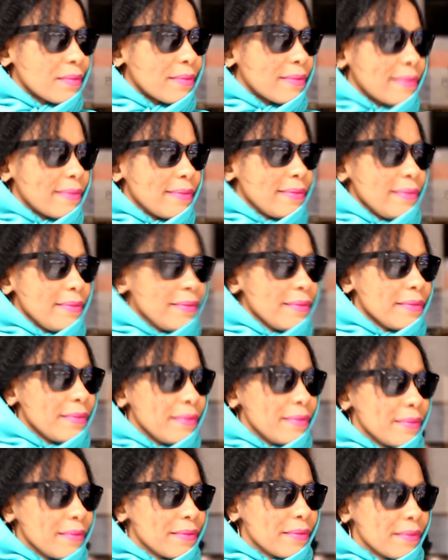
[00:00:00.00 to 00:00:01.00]
And you
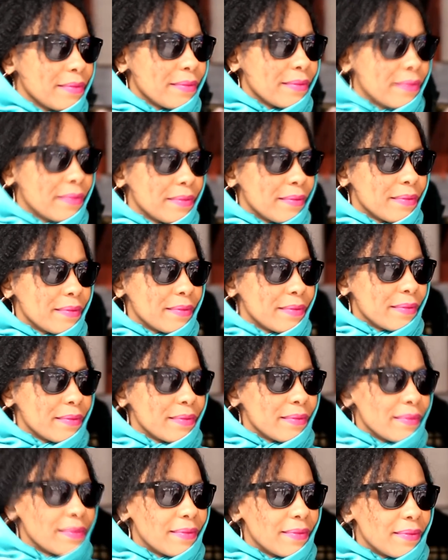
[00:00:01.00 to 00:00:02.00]
had like a
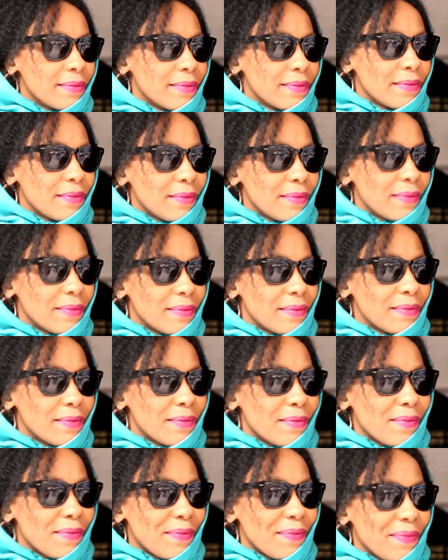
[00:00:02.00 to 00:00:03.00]
whole,
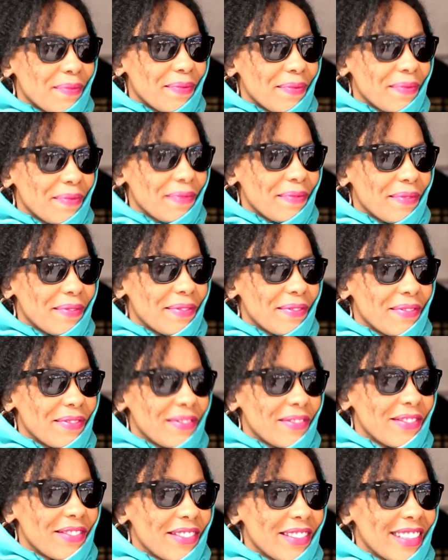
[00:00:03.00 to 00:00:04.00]
you know,
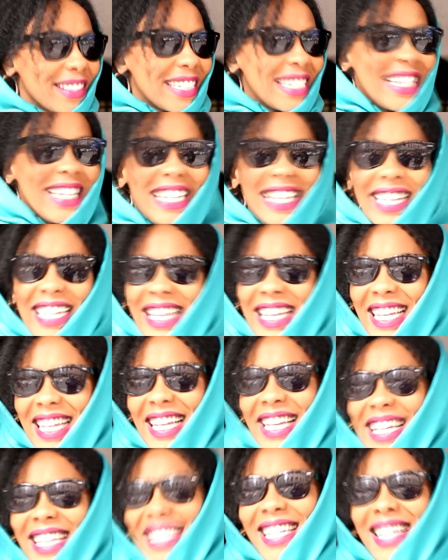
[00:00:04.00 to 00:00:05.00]
ensemble, like
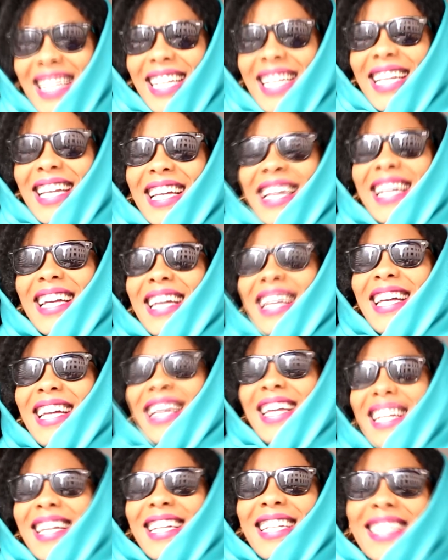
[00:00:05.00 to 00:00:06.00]
be like a
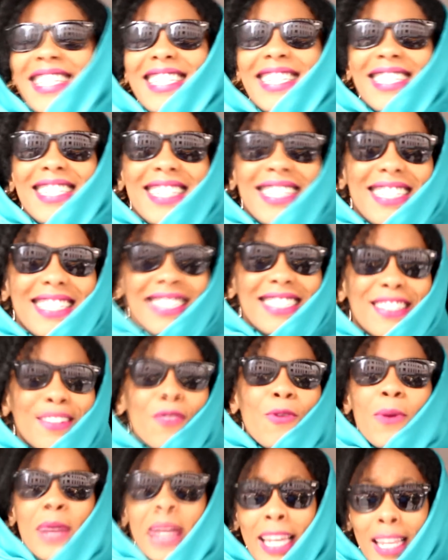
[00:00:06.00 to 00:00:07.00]
princess
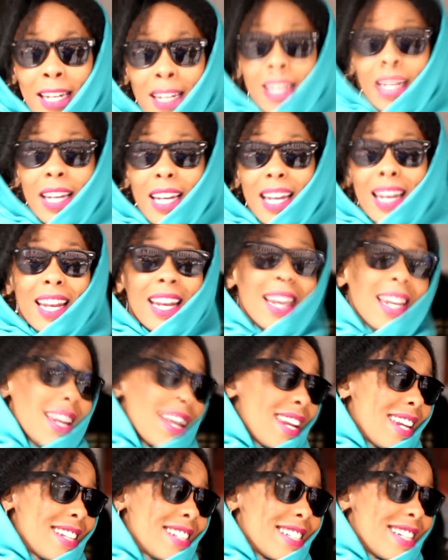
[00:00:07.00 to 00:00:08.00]
chair, queen,
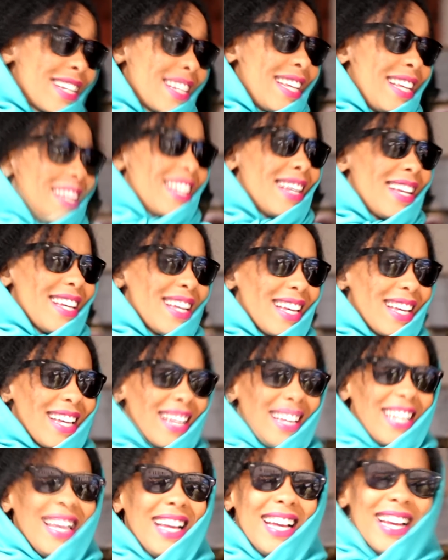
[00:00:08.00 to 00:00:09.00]
queen chair, sorry.
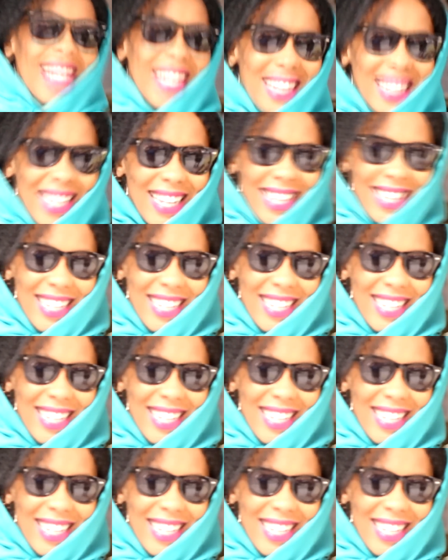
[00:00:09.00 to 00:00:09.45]
All,